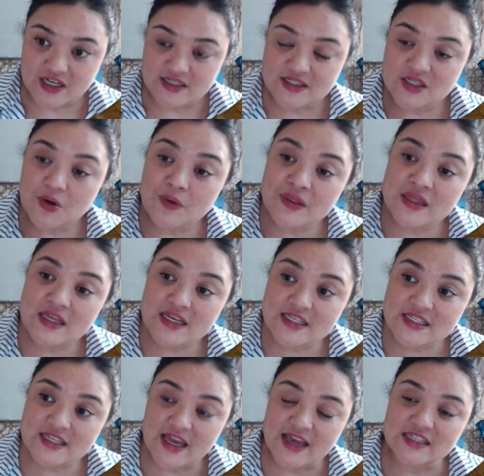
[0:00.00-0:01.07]
So in this
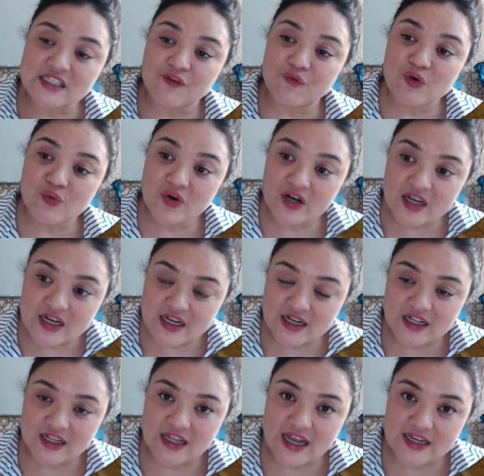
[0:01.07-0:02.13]
case, if we were going to
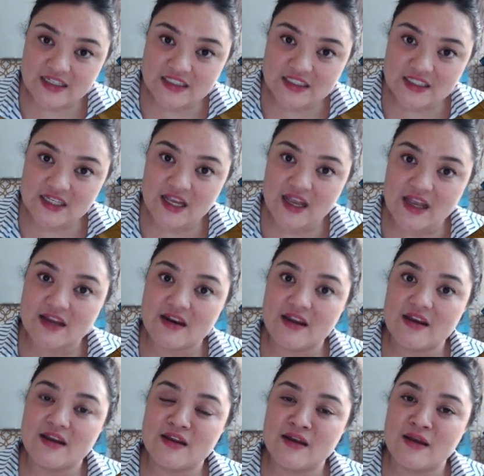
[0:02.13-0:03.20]
collect
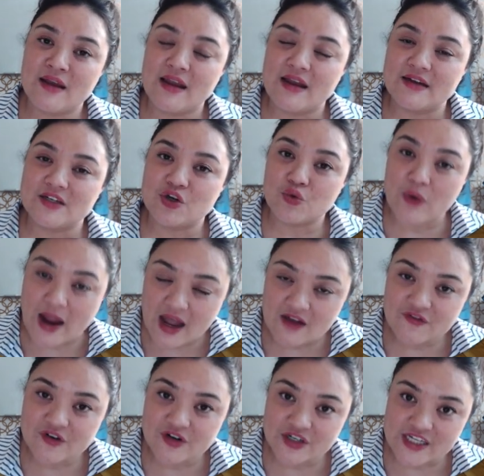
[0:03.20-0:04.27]
and graph
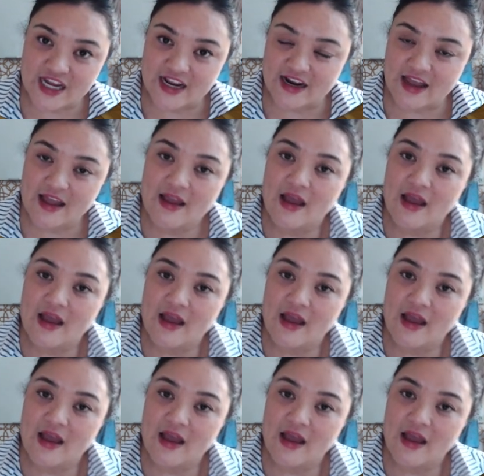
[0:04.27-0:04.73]
her data,